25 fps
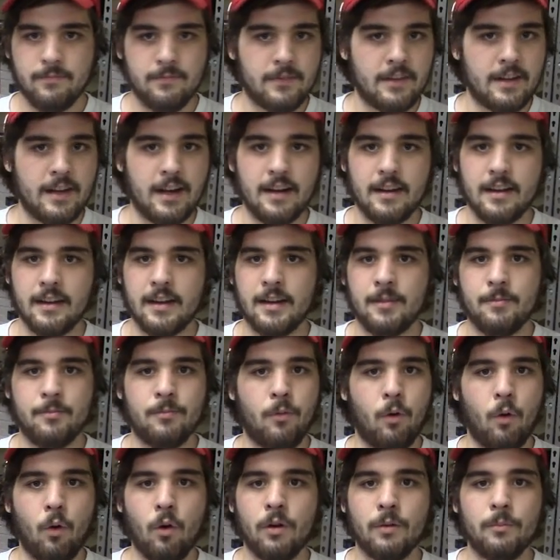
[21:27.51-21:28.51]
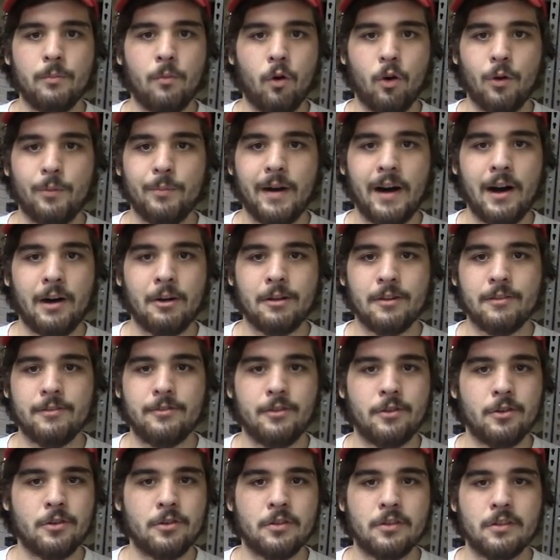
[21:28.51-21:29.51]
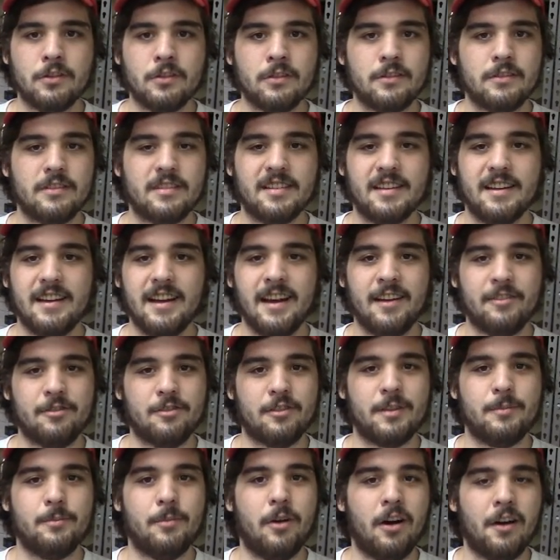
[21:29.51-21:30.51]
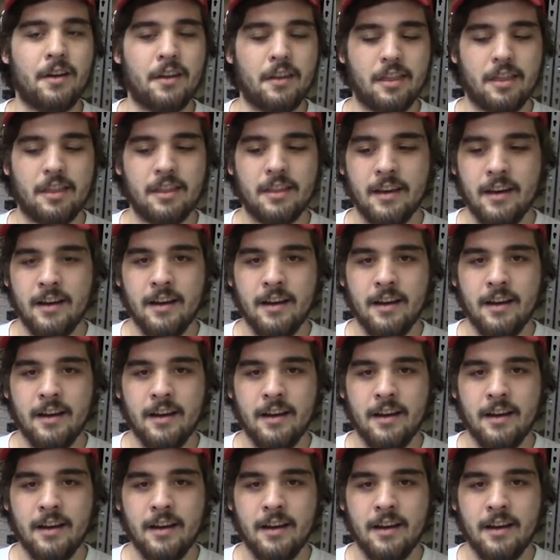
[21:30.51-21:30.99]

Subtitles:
Getting more and more powerful every month.